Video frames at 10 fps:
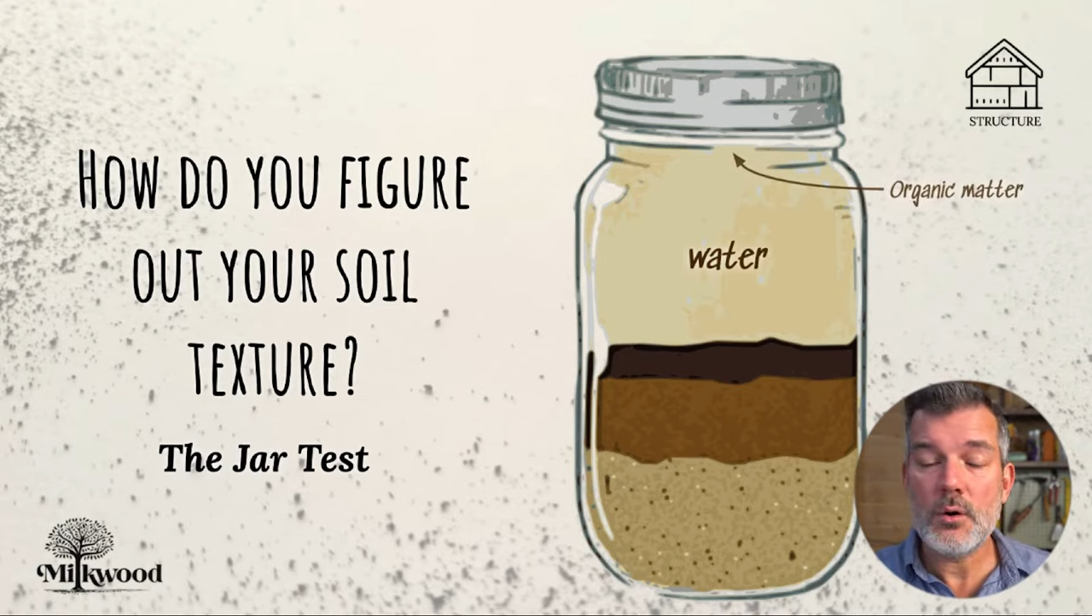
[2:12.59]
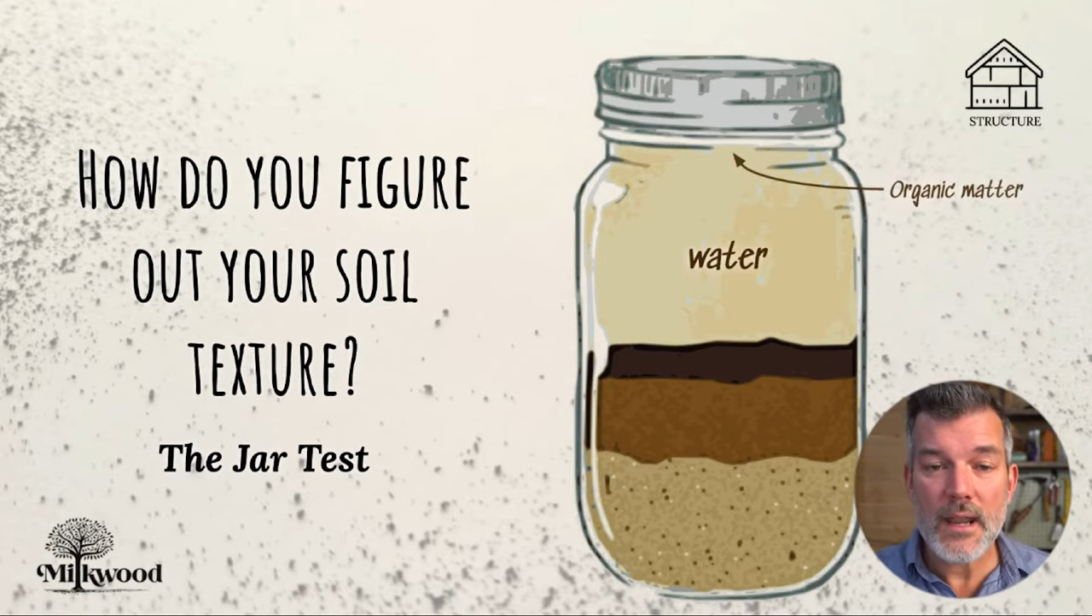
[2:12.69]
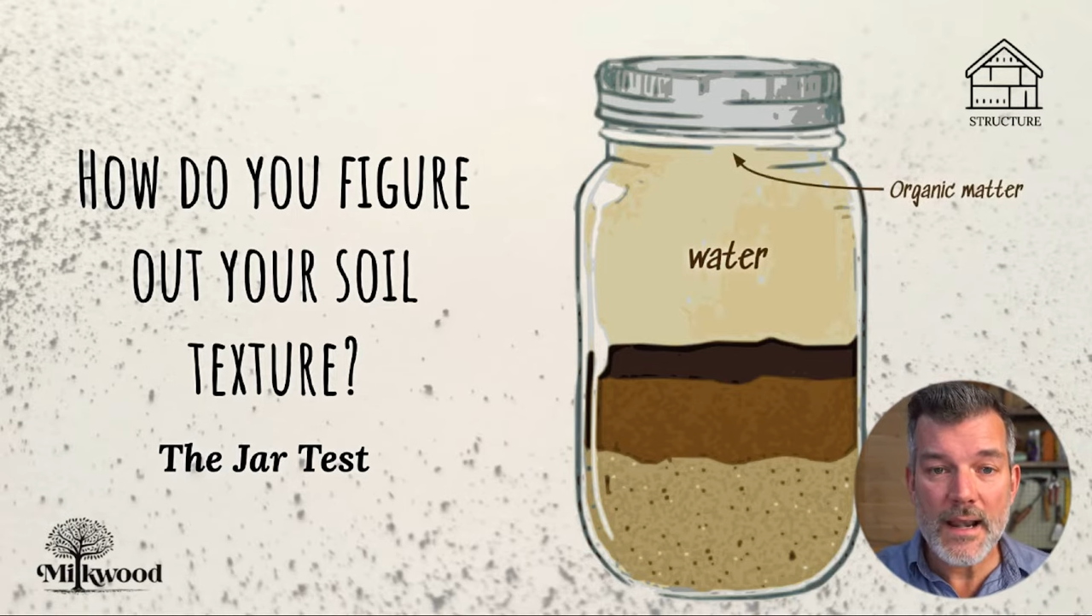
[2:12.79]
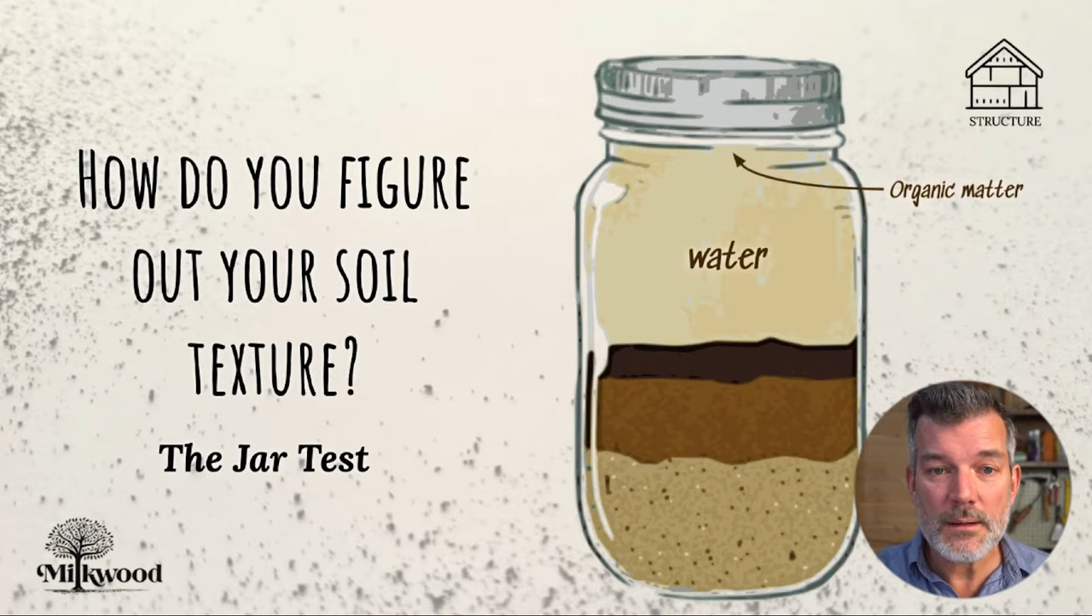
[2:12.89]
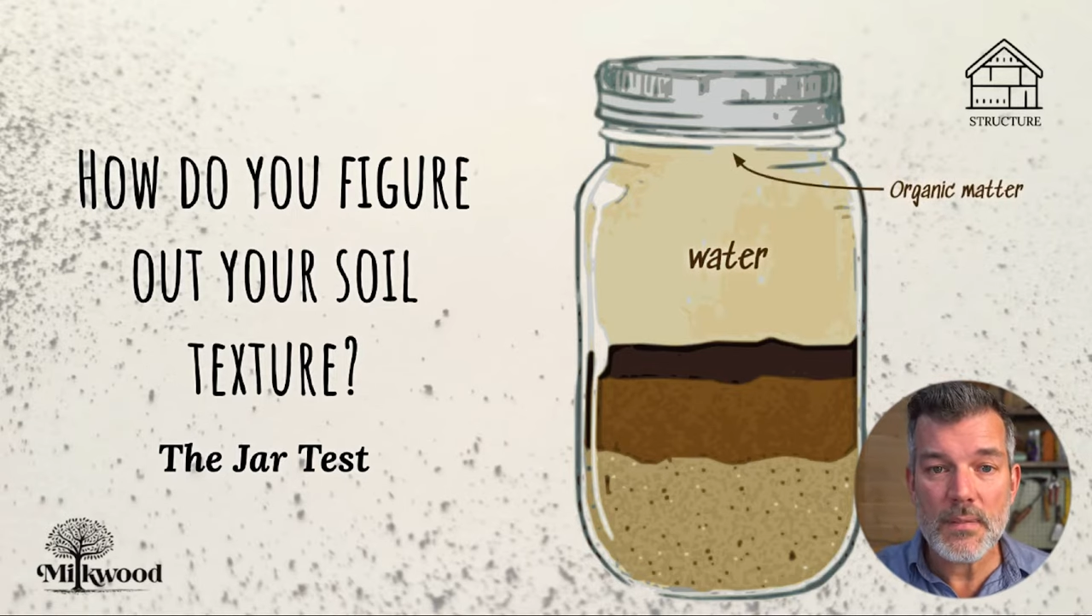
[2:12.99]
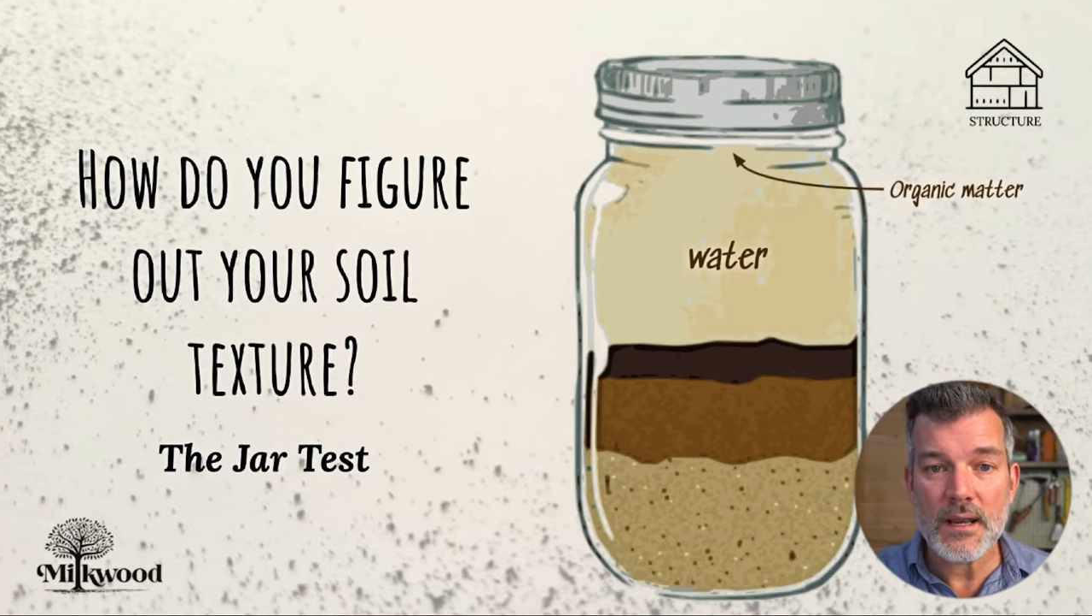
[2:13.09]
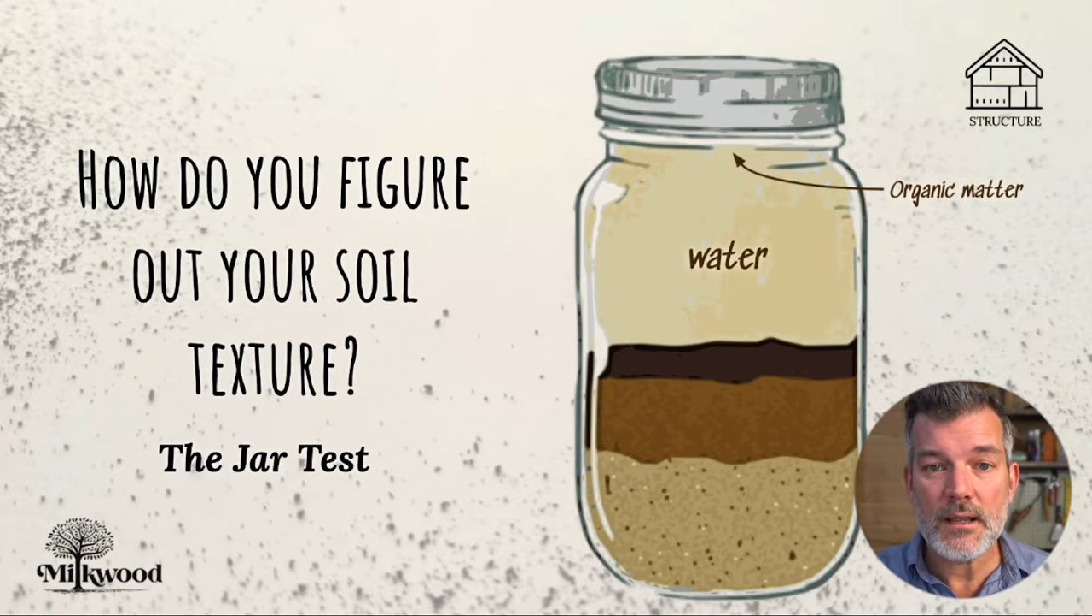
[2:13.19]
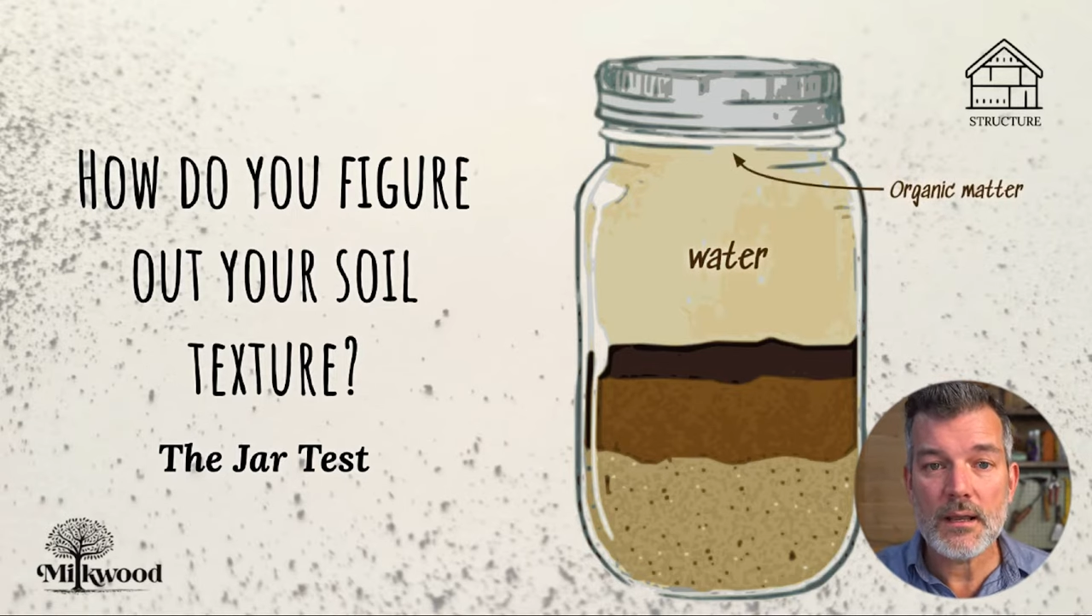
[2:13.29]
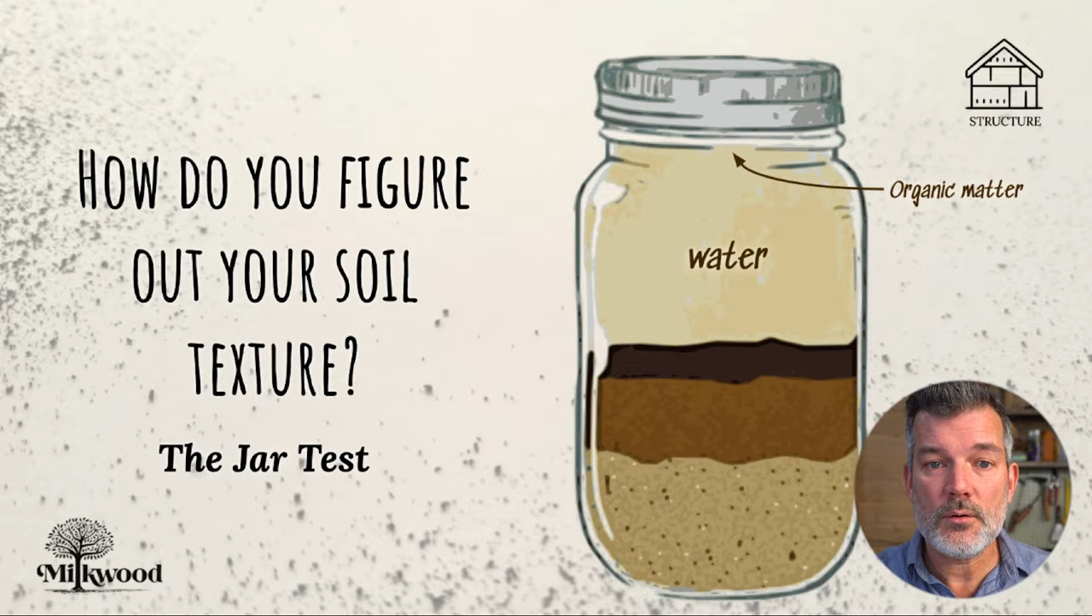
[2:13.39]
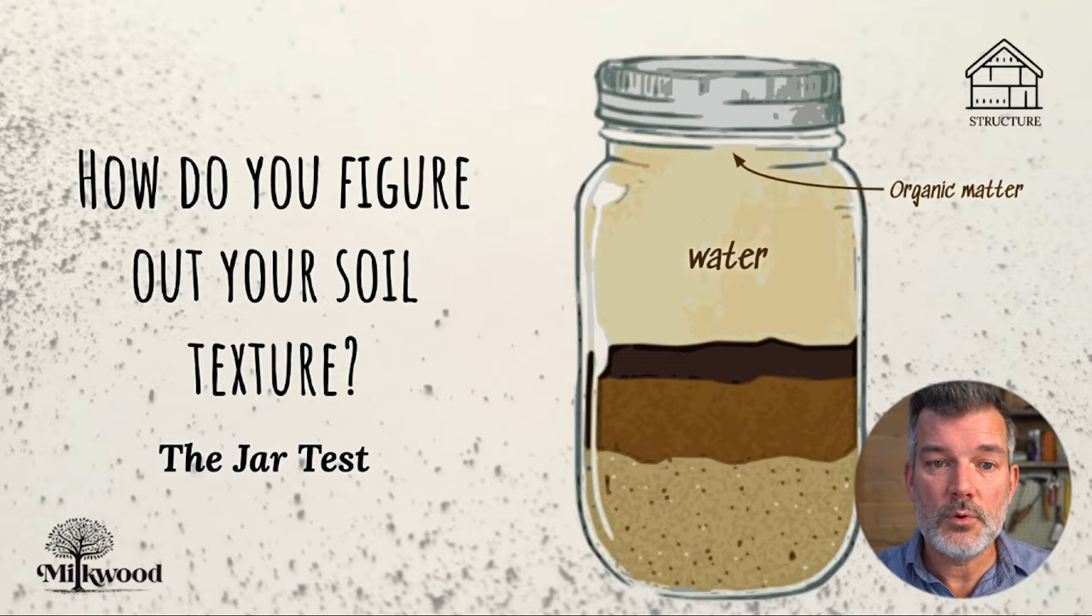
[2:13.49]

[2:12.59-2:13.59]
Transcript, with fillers: organic matter